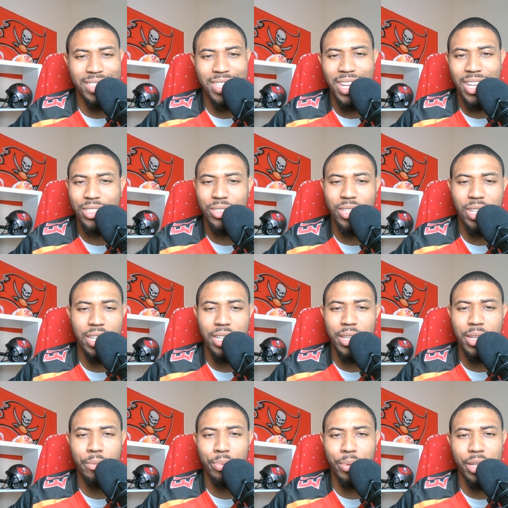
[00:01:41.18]
not he
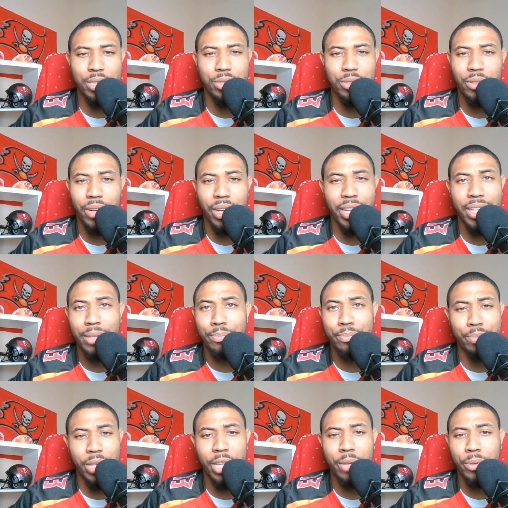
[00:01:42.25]
didn't play too great. He
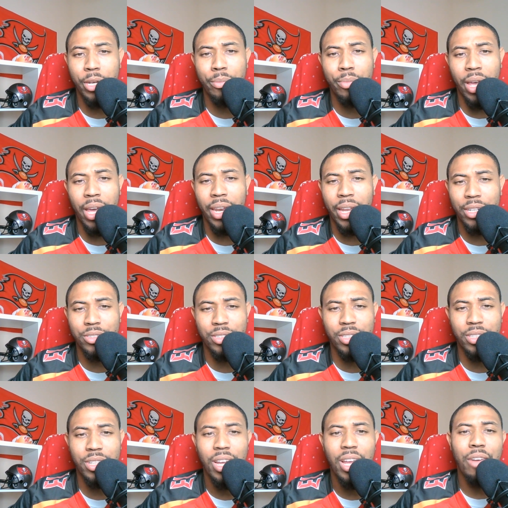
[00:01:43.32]
played pretty bad
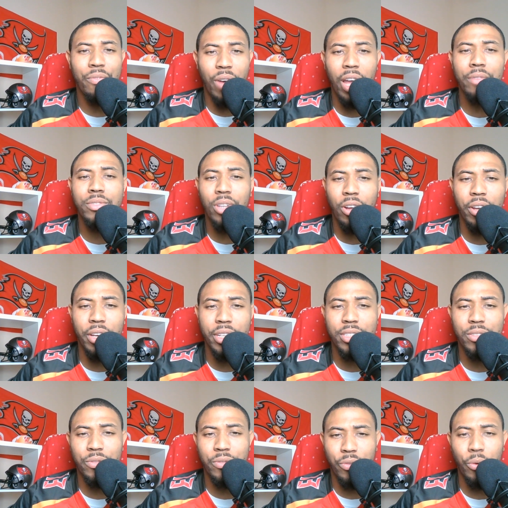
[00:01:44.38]
actually. Five
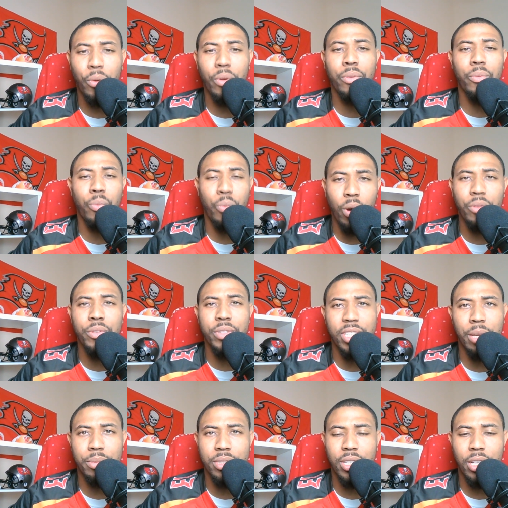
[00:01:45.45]
targets for one
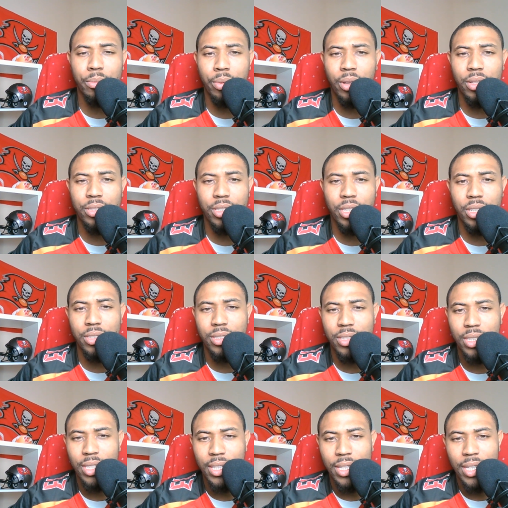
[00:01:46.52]
reception. I apologize.
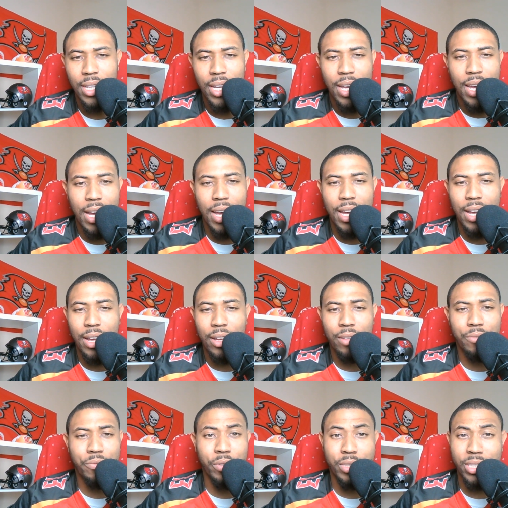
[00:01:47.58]

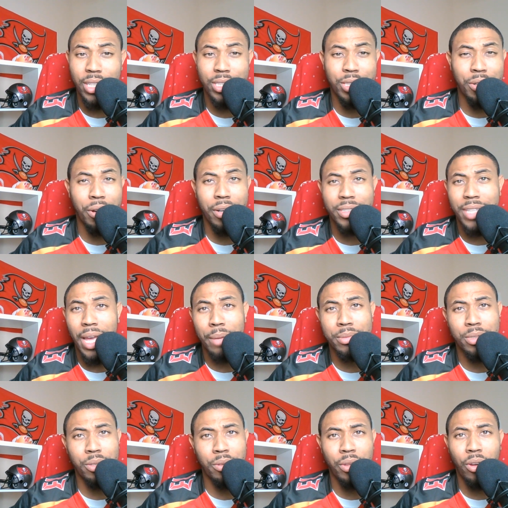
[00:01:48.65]
Uh, for six yards,
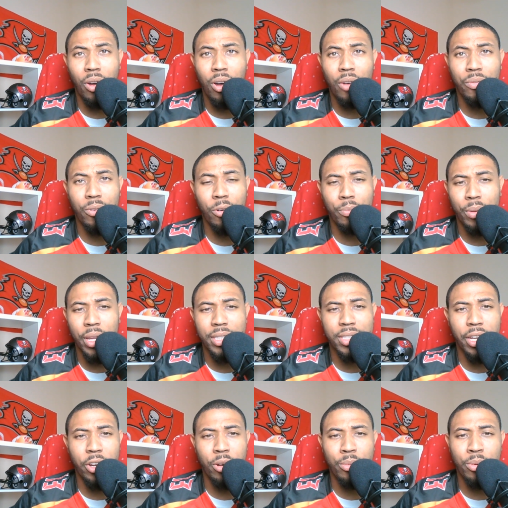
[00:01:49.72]
absolutely awful. Played
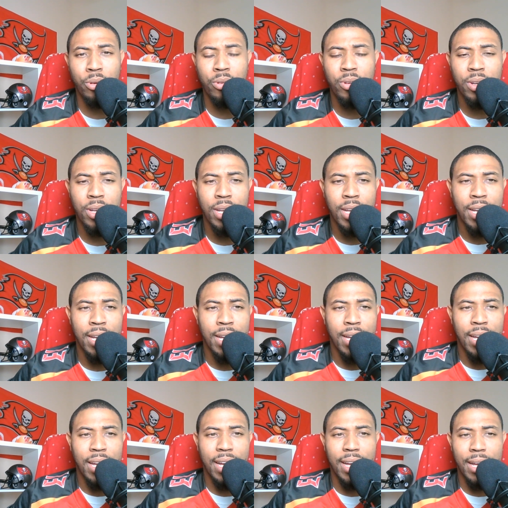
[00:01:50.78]
terrible.
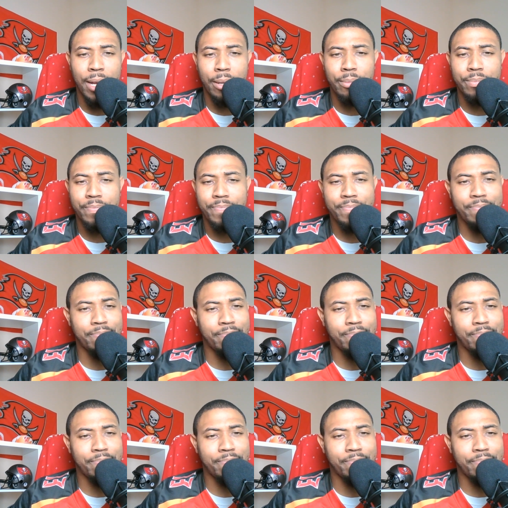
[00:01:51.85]
Um,